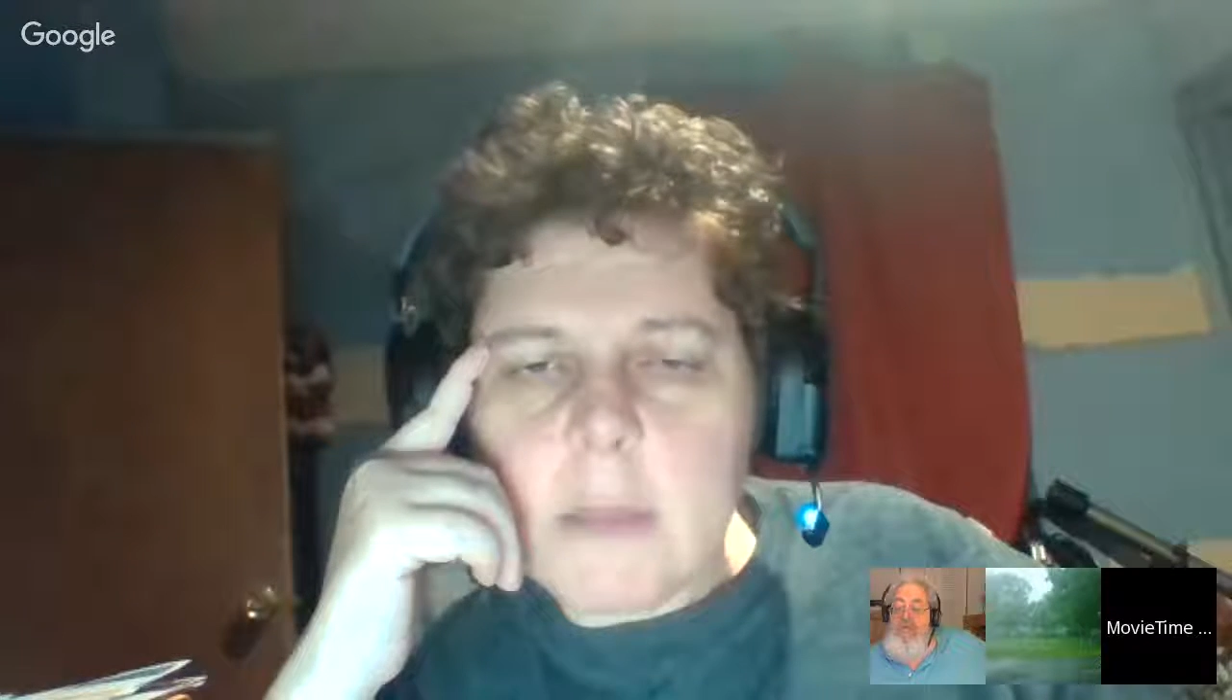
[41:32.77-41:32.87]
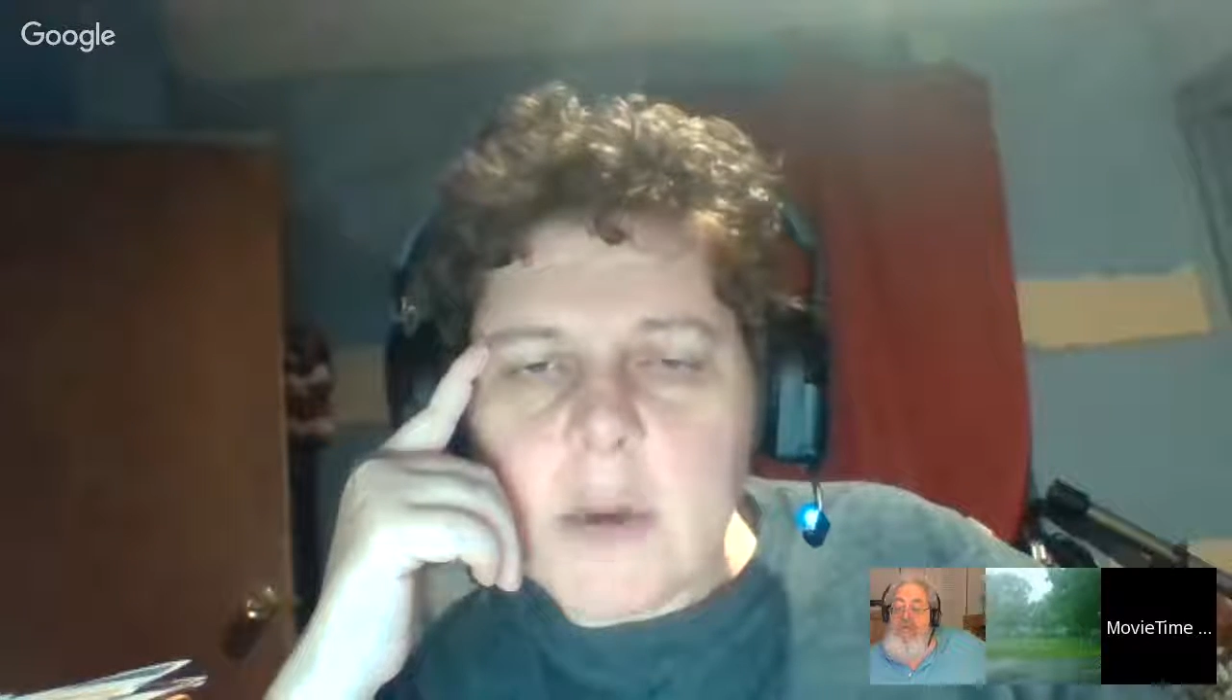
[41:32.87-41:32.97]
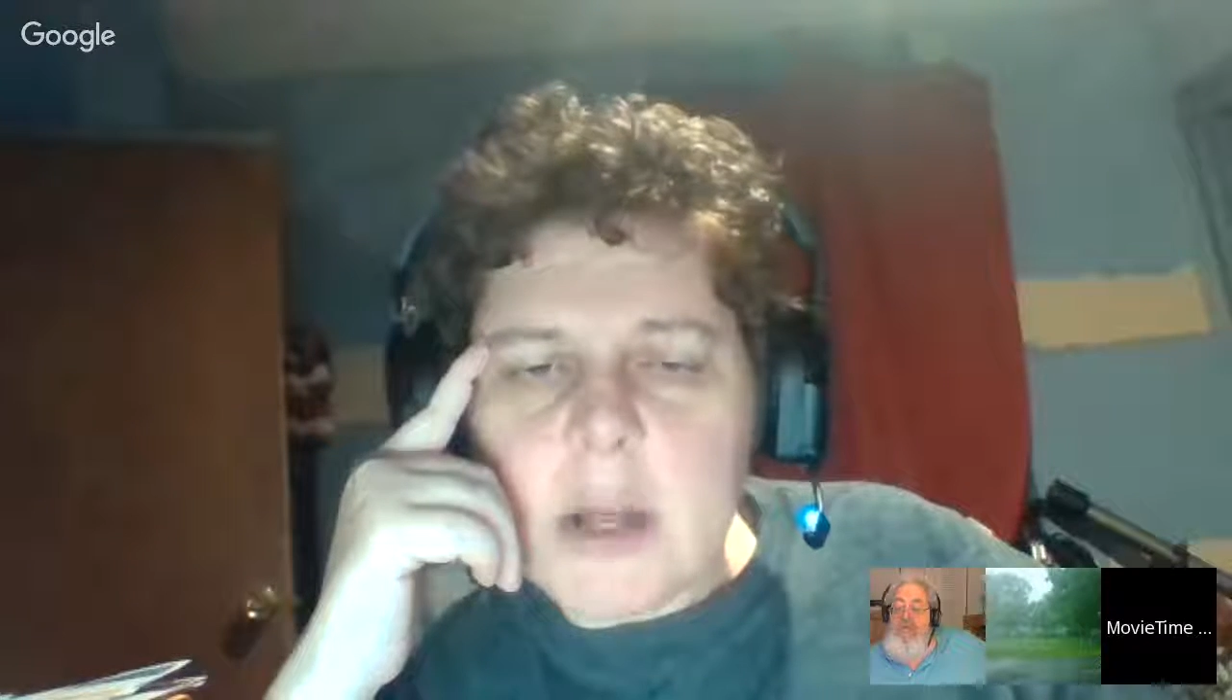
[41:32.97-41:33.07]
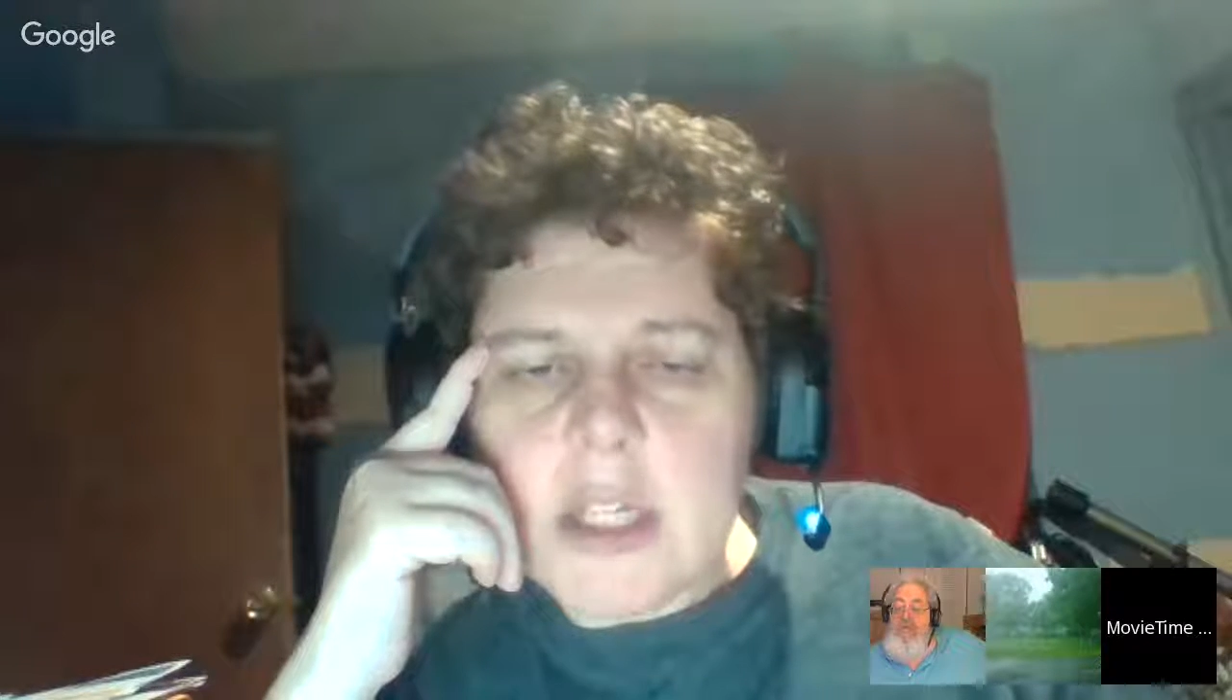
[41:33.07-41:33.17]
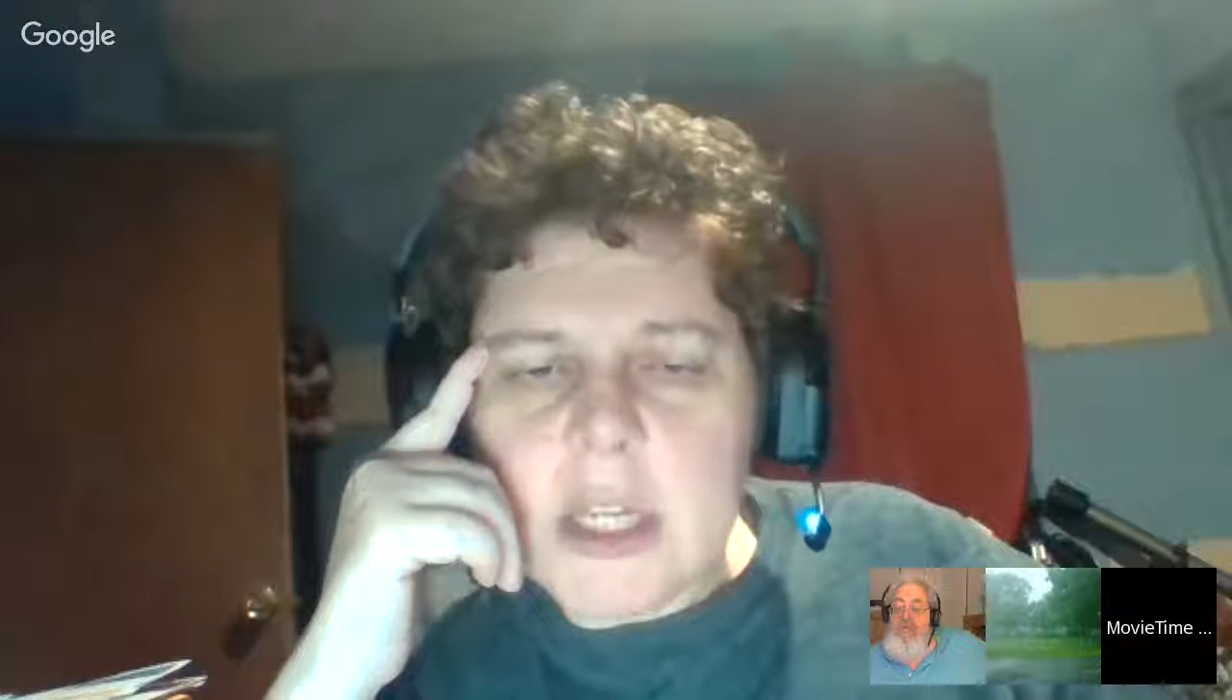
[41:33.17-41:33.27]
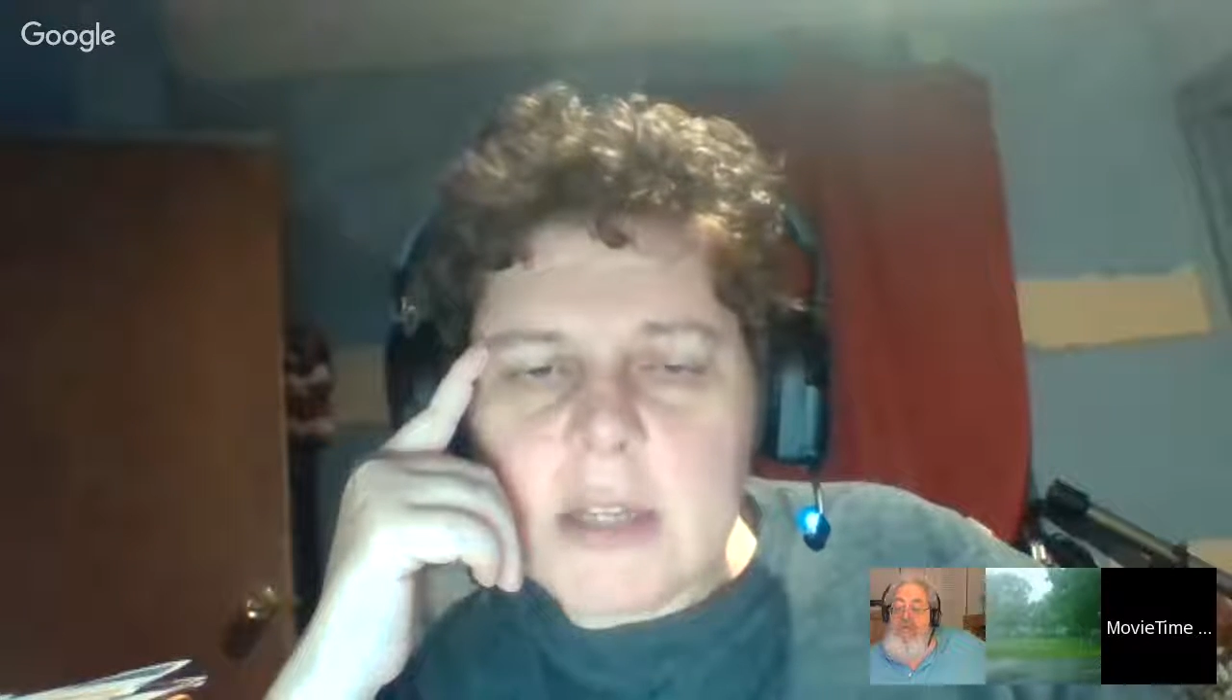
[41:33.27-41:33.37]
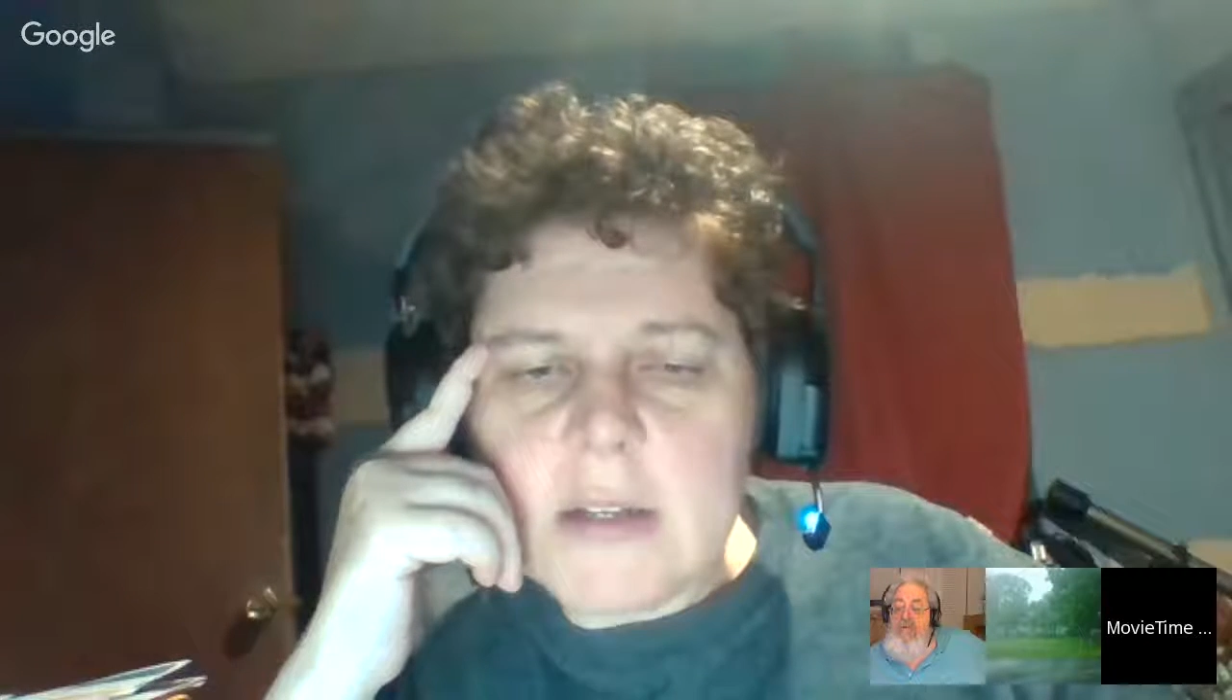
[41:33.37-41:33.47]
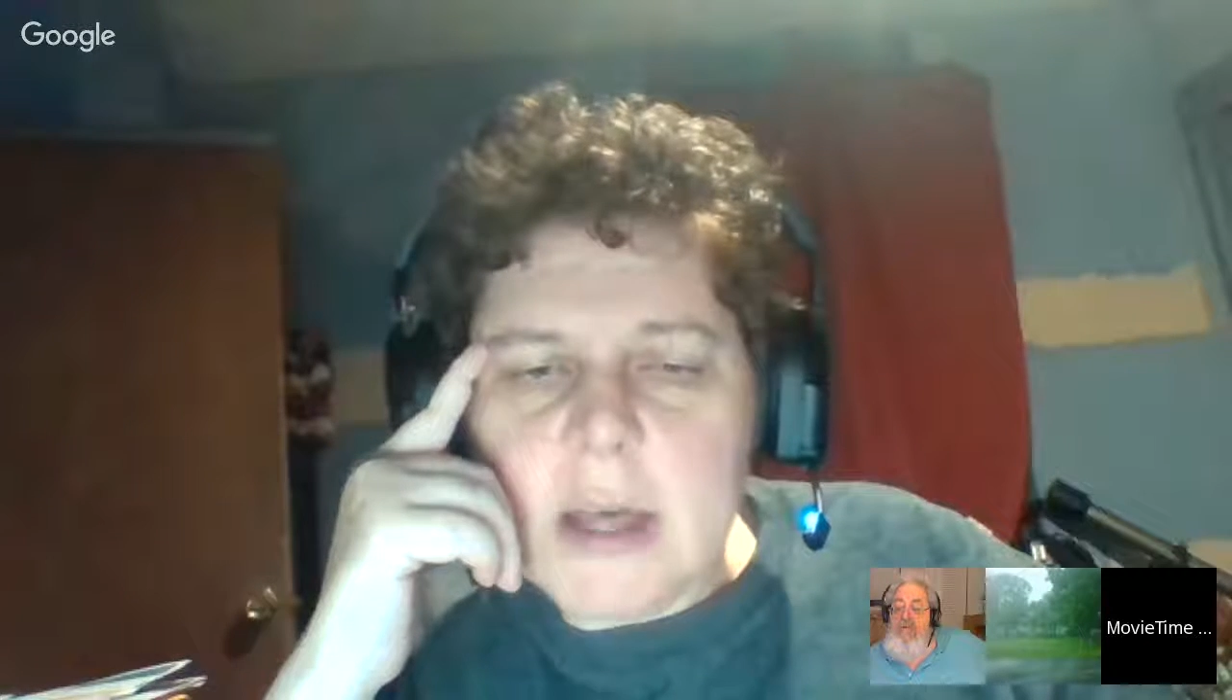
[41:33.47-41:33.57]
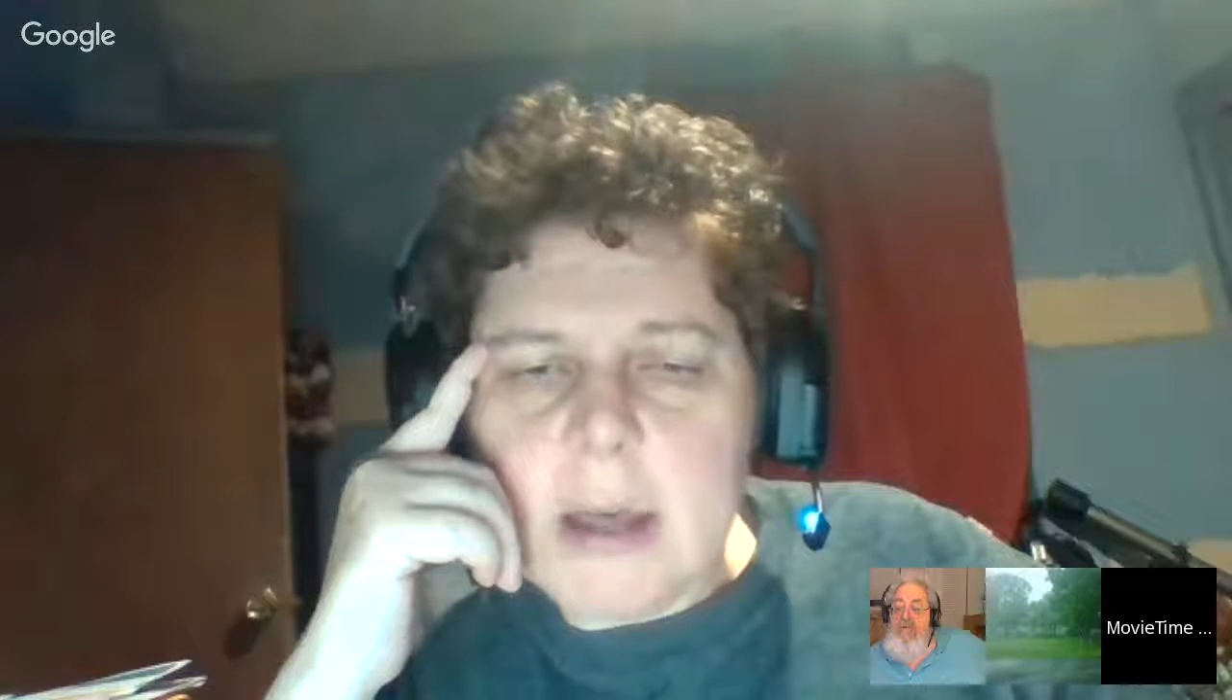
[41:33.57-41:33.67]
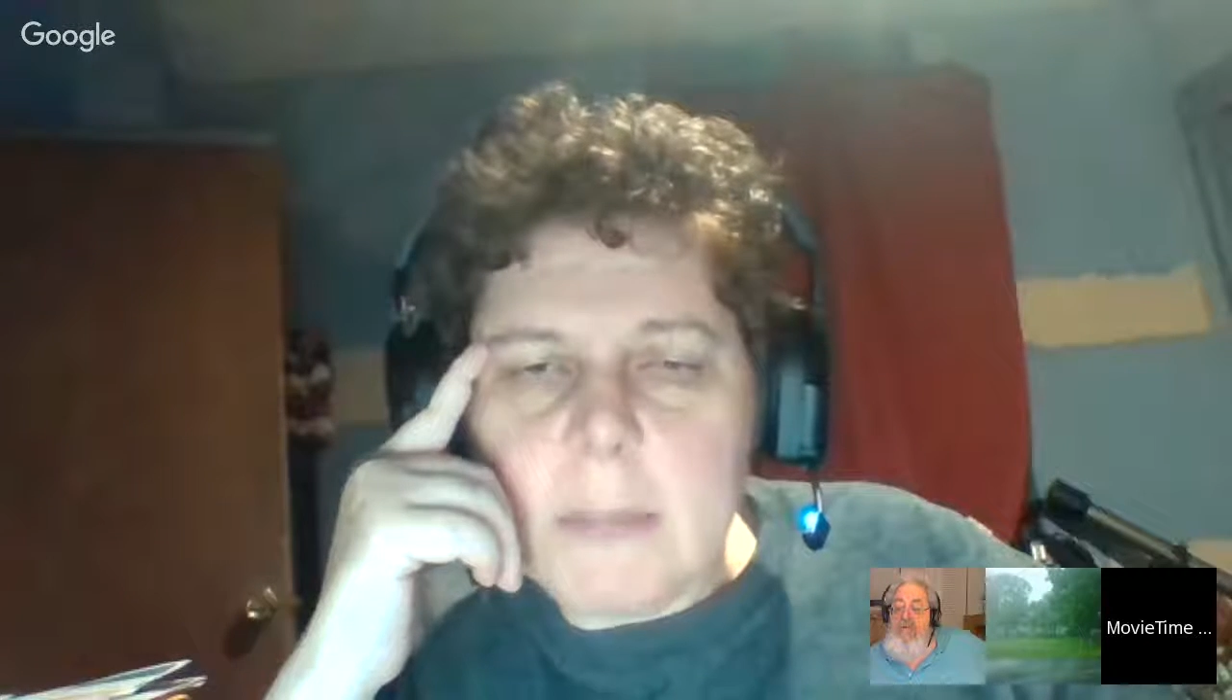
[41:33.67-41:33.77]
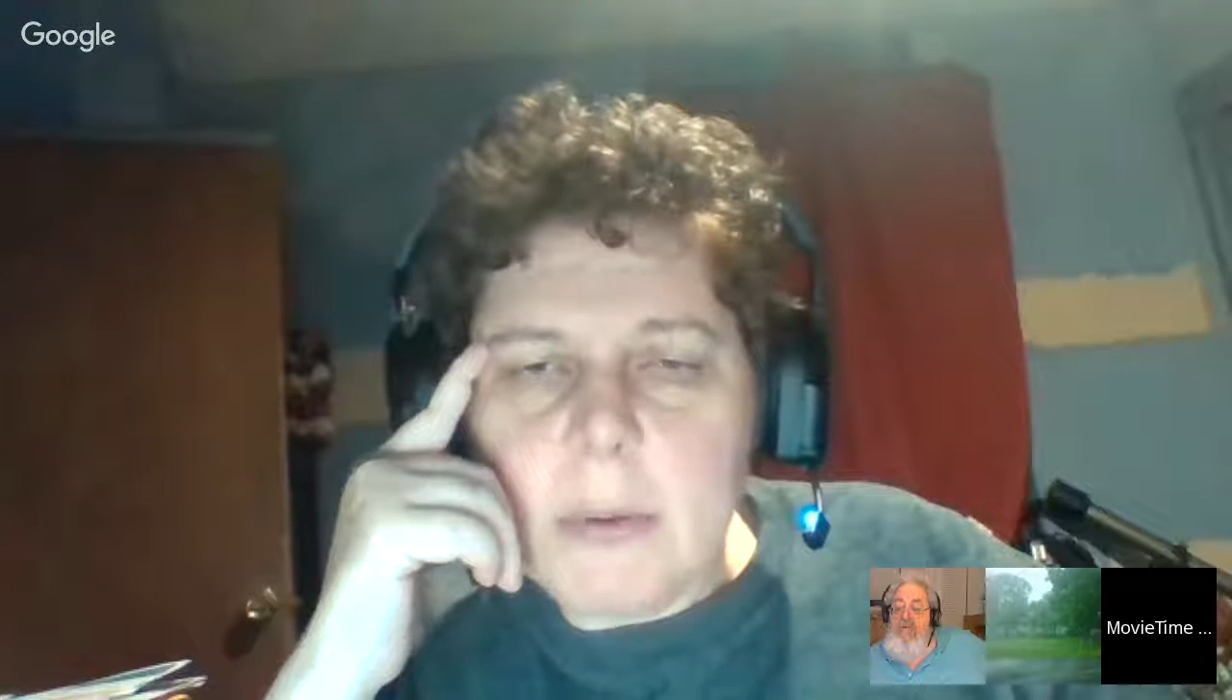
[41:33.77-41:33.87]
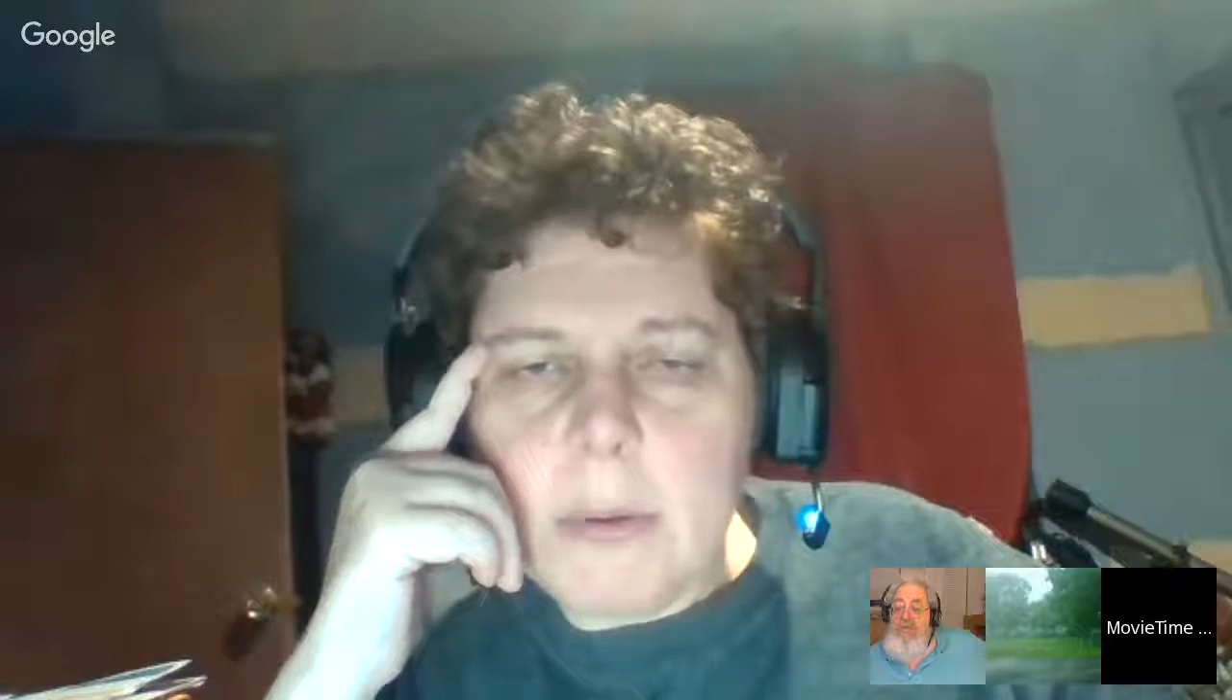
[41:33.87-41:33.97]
project up?